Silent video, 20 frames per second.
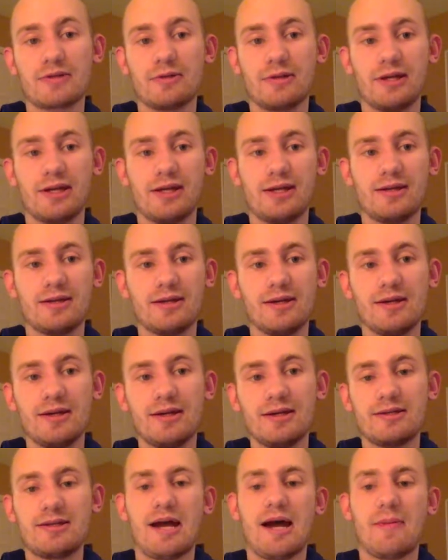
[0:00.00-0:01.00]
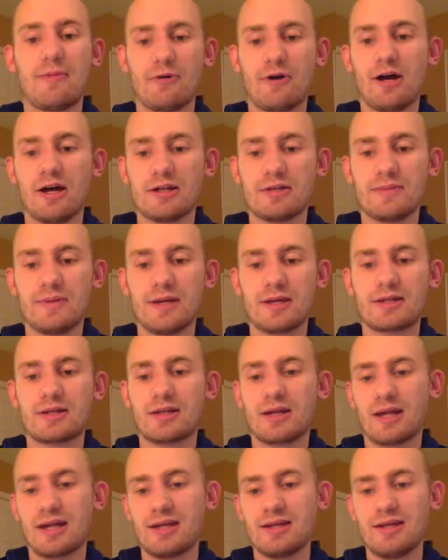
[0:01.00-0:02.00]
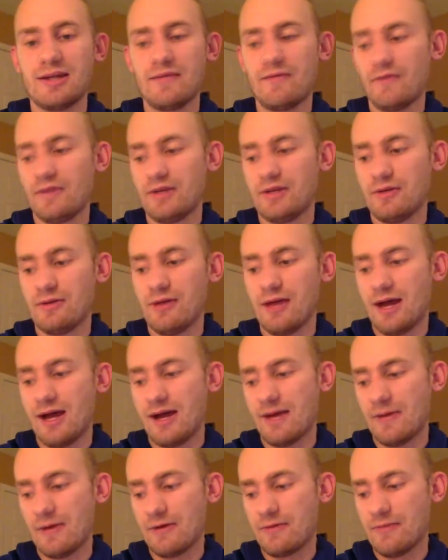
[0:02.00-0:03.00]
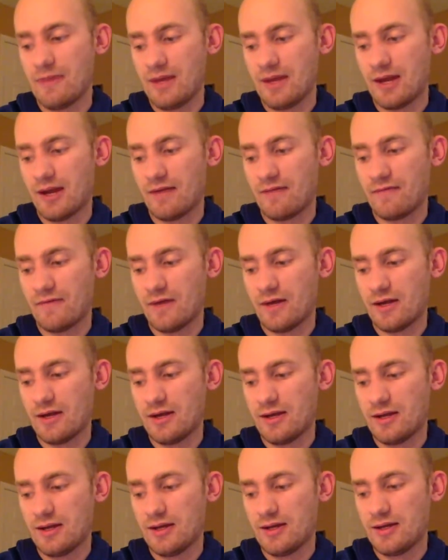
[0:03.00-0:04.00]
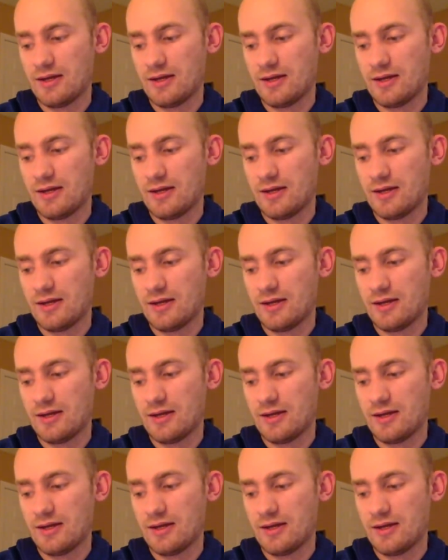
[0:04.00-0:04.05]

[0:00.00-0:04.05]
or like top prospects? Because I could definitely do that. That would be kind of fun.